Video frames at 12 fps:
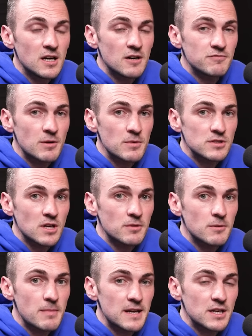from the
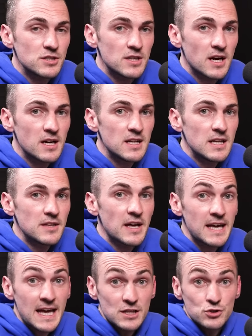Tottenham manager
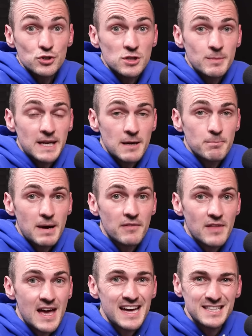that he had such a big
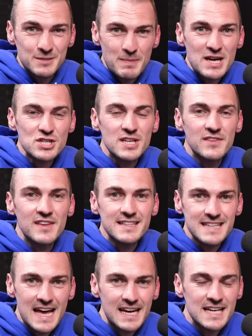impact there, especially in the
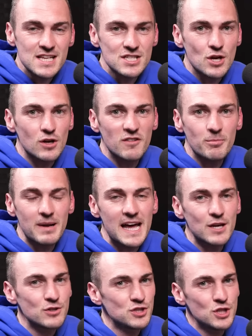attacking style of play.
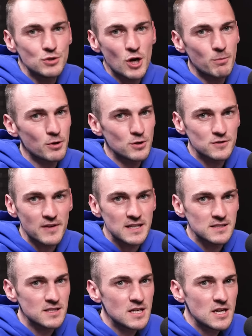Because Blues
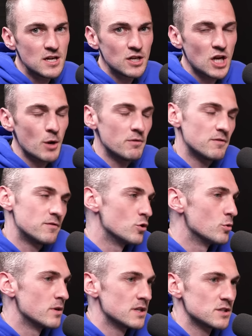fans, going
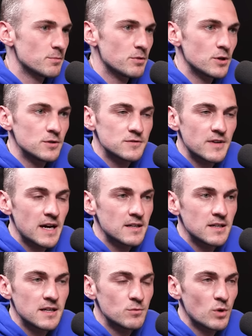forward as a Blues
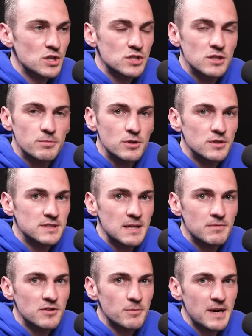fan and watching the Blues
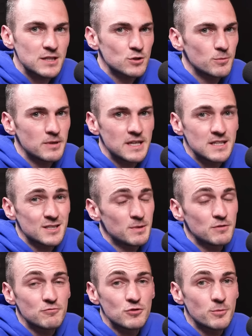team for the past couple of years has
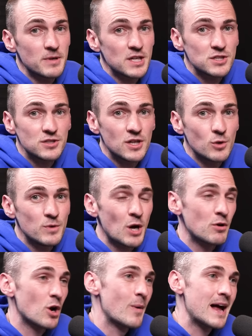been rubbish. We
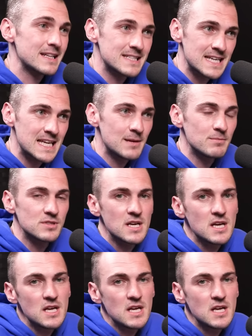don't go at teams,